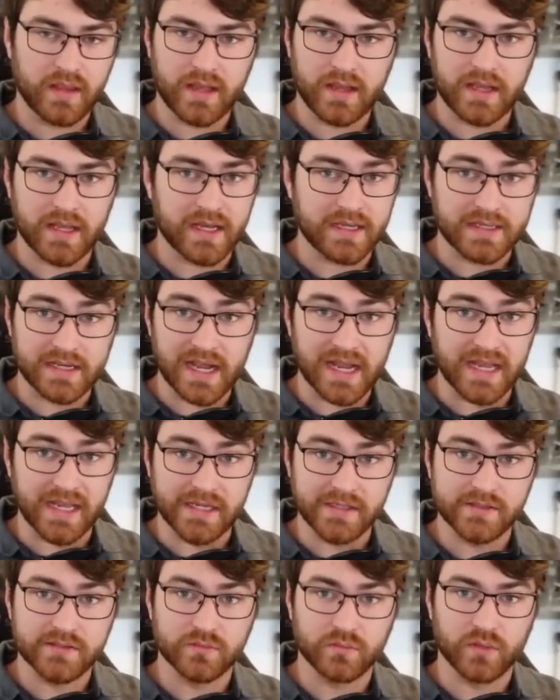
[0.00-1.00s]
at
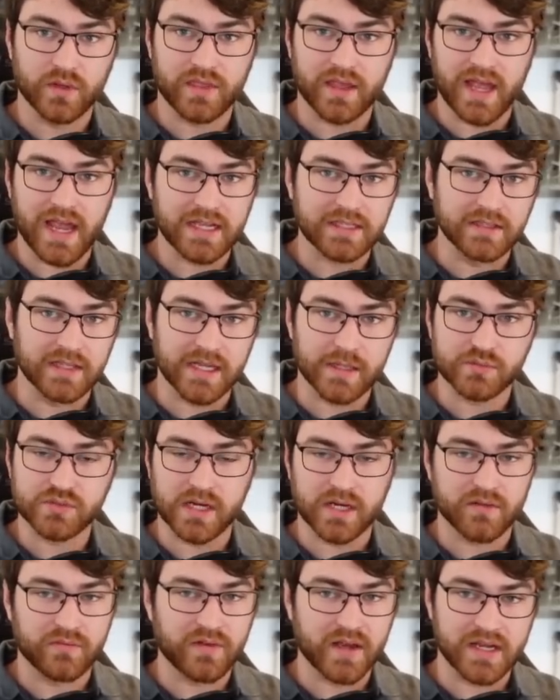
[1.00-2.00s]
night with a headlamp
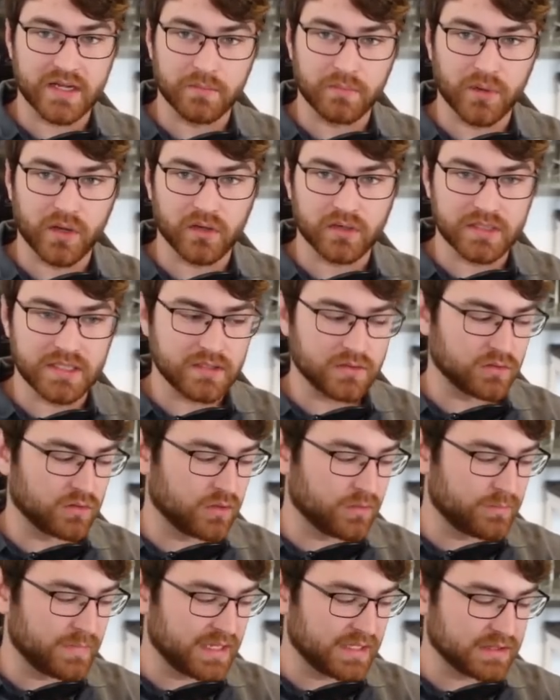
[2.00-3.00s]
trying to find a bald eagle
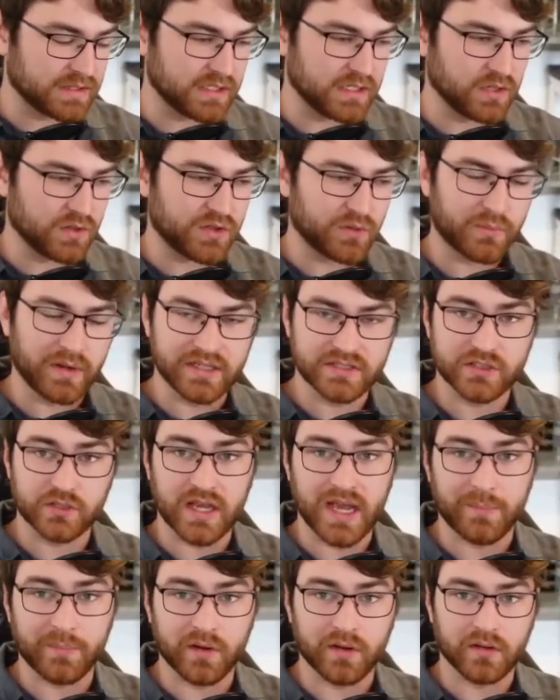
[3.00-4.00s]
and make the rescue
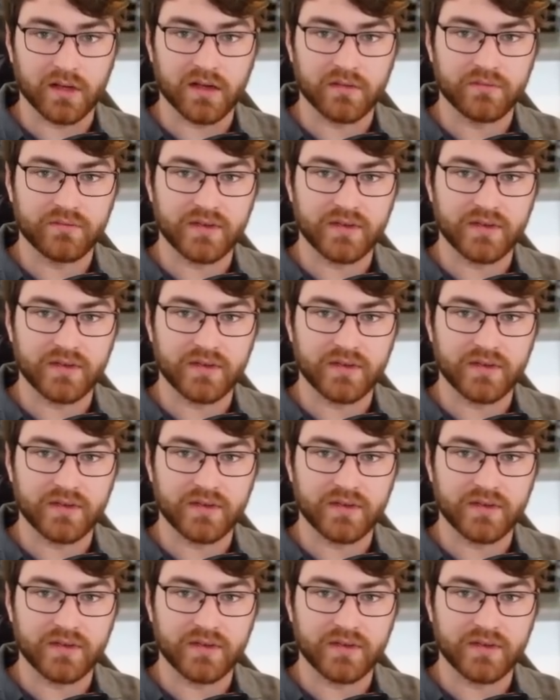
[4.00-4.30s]
happen a lot